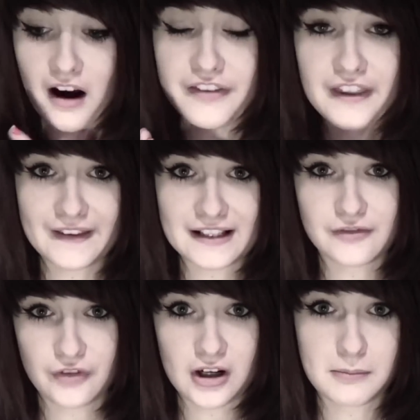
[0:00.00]
I think that's
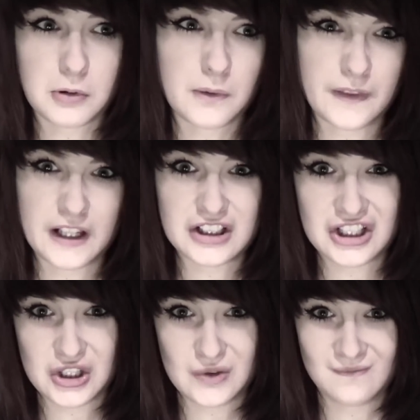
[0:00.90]
a very important thing to
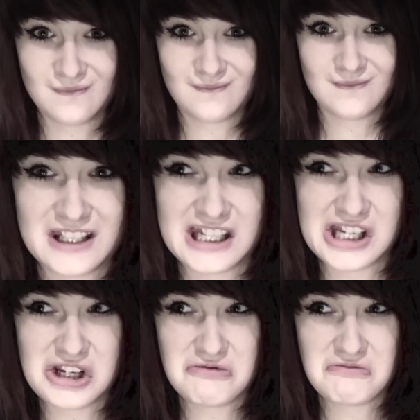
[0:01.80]
do. Do
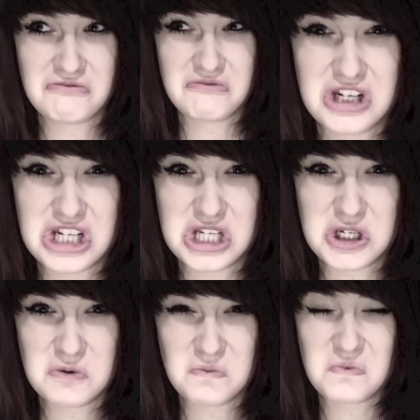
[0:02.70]
you? Do
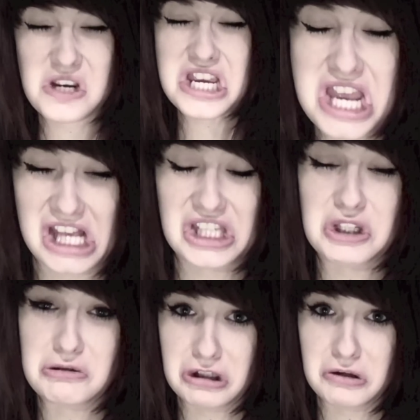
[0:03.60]
you?
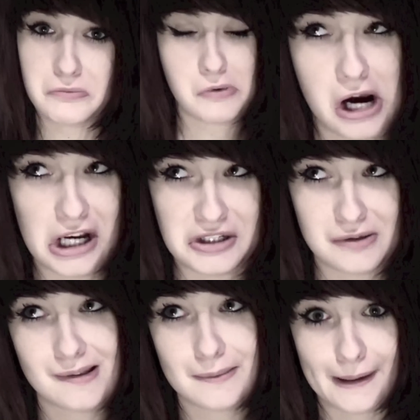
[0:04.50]
Yes, you do. I do as